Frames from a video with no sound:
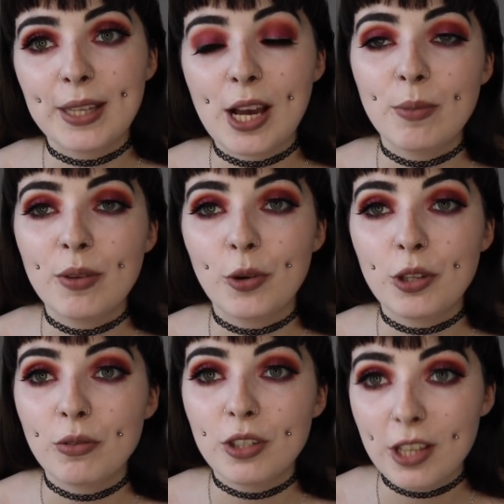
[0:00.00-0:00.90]
Tell me
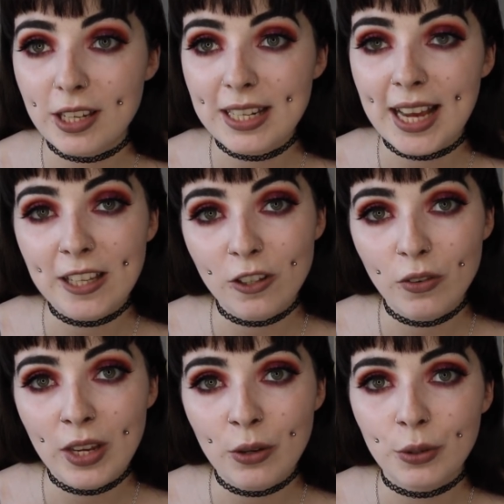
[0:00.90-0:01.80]
what you studied at uni,